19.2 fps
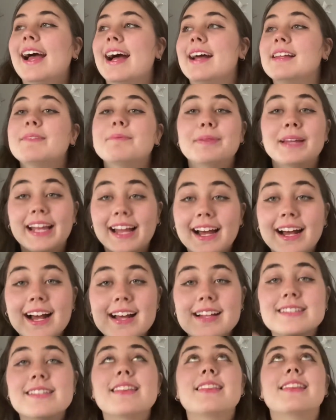And
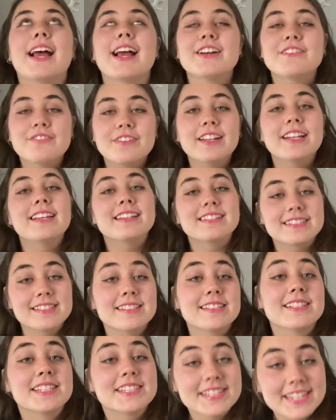because thankfully this
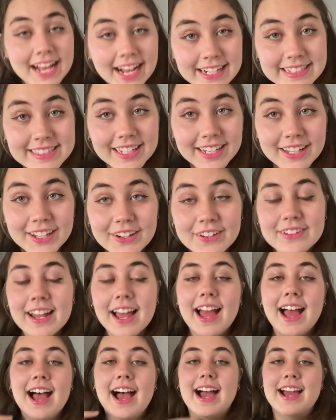is a standalone,
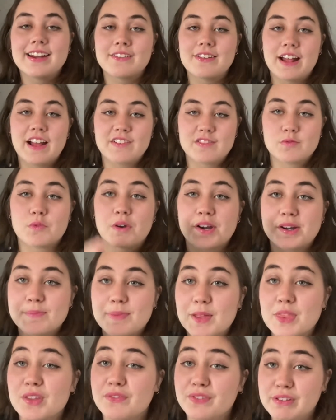I don't have to worry
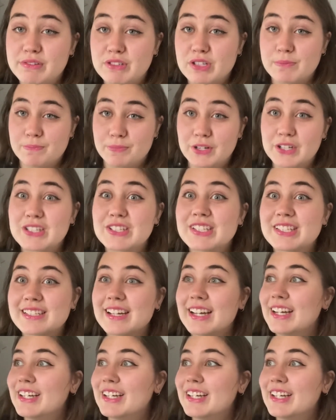about the future books,